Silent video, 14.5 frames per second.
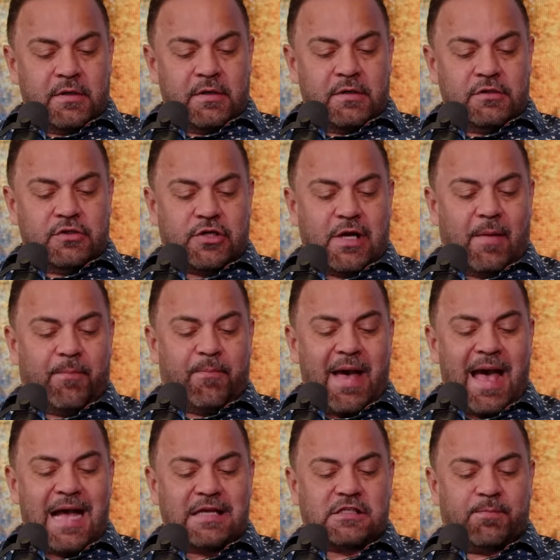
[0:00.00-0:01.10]
shall
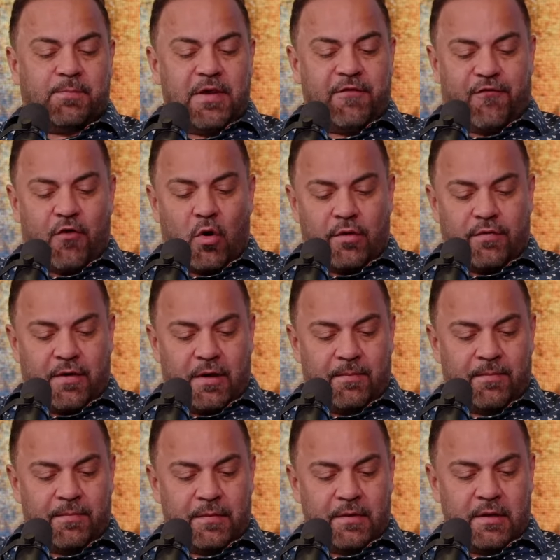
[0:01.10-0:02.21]
pass before
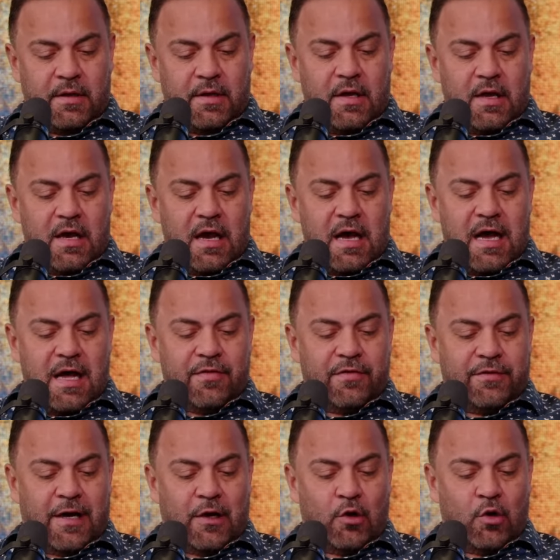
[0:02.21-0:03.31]
them, and
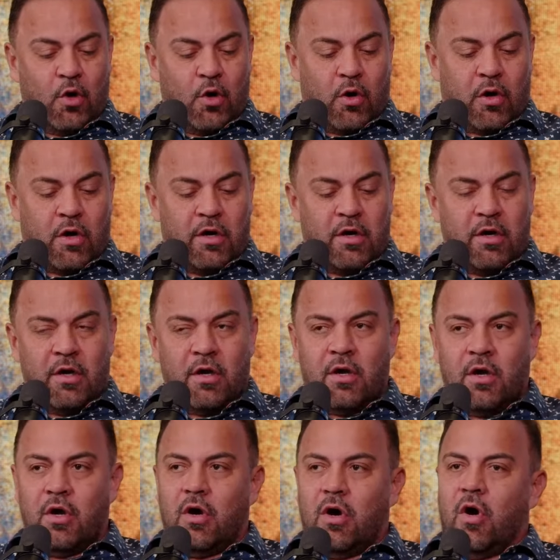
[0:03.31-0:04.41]
the Lord
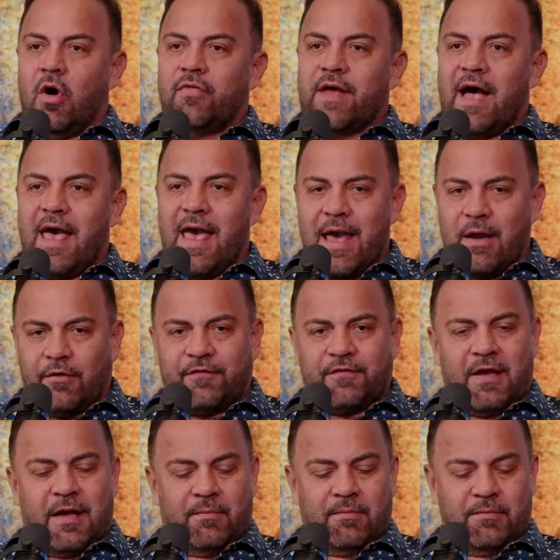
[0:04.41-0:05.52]
on the head of
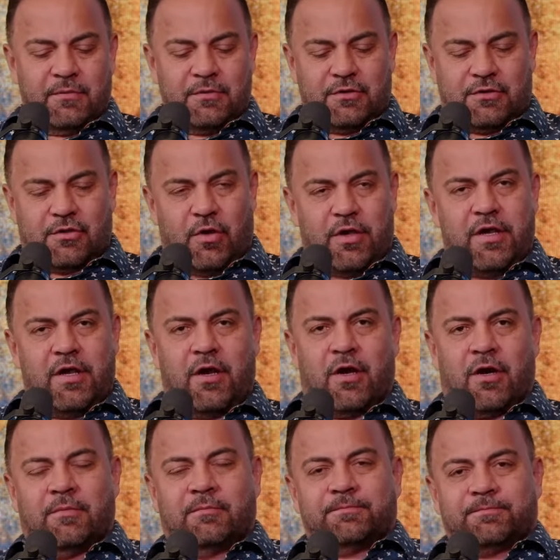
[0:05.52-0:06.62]
them. So
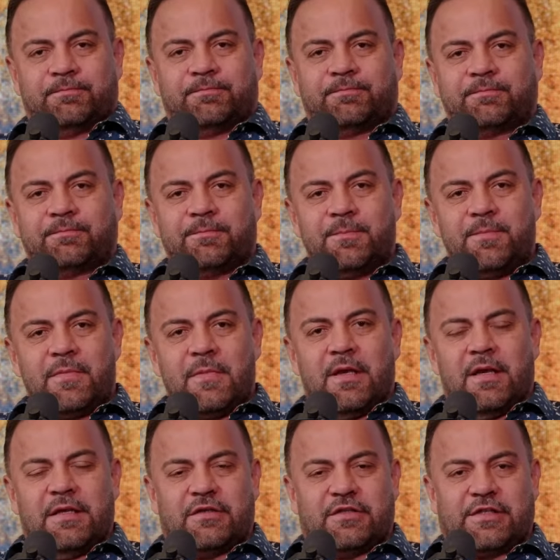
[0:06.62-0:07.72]
here
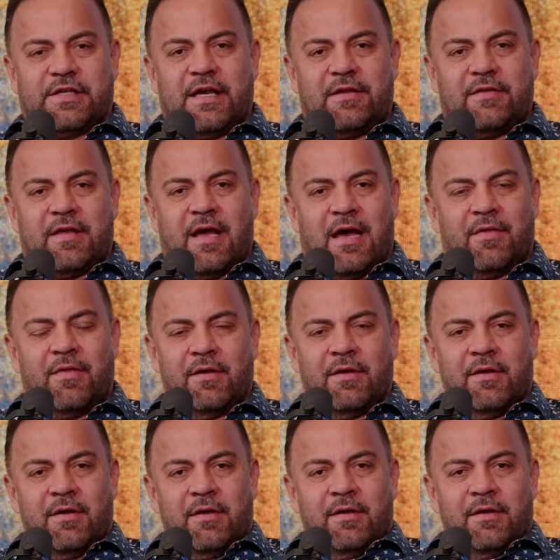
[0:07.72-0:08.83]
it's saying that
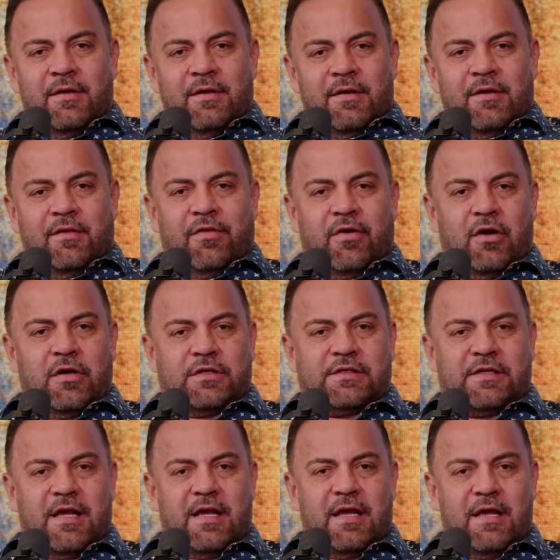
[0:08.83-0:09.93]
there
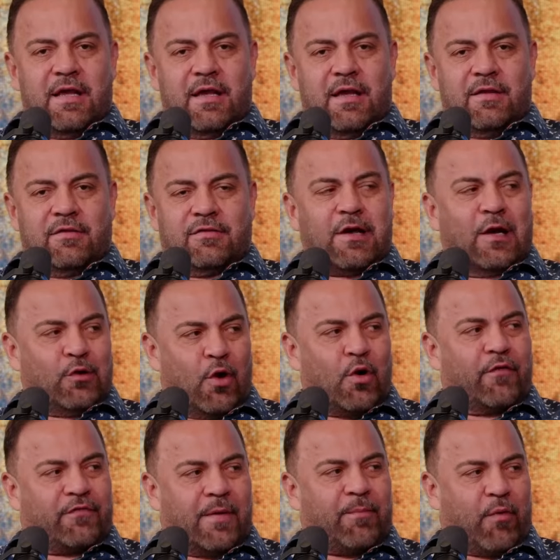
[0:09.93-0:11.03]
is the Lord
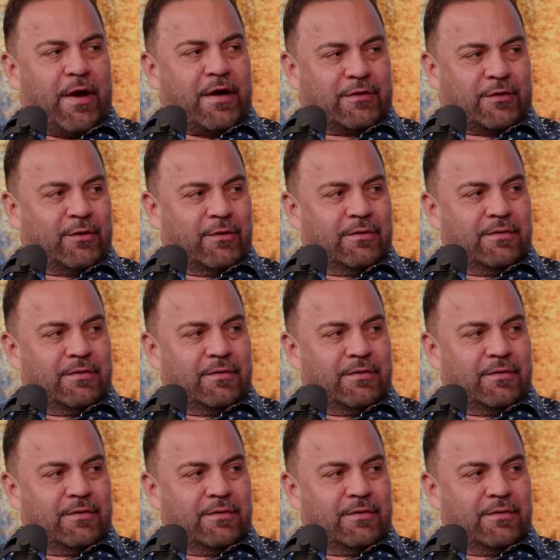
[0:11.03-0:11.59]
of the breakthrough,